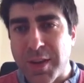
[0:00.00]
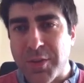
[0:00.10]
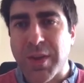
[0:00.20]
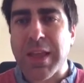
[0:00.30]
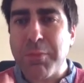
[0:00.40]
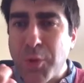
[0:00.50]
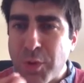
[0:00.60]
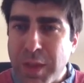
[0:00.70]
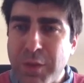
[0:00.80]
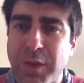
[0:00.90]
to get more
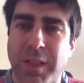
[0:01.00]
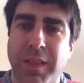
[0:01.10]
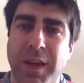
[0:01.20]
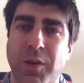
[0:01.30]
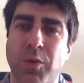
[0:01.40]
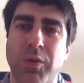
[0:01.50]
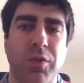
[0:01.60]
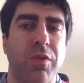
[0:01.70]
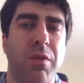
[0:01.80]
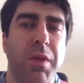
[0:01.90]
detail than 1/4
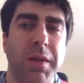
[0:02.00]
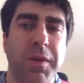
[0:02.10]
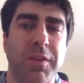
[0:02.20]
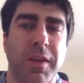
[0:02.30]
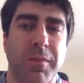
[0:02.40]
of a millimeter?